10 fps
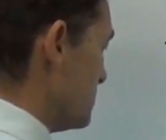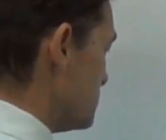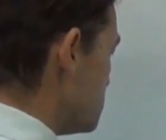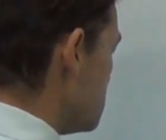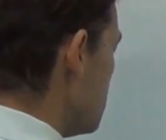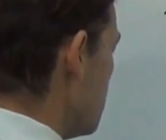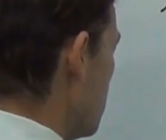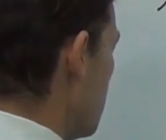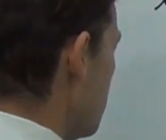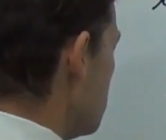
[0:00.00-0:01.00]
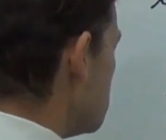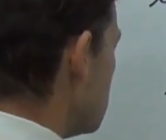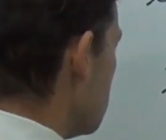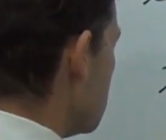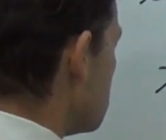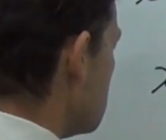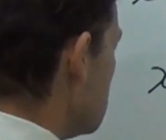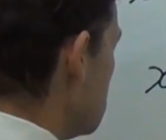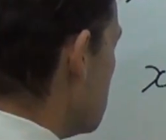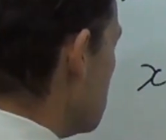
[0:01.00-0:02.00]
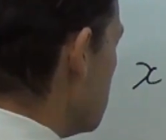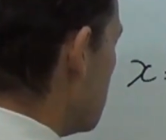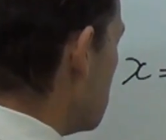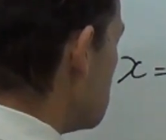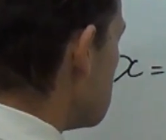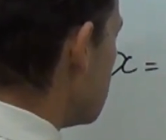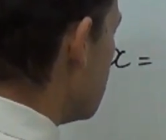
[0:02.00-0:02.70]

So this will actually equal minus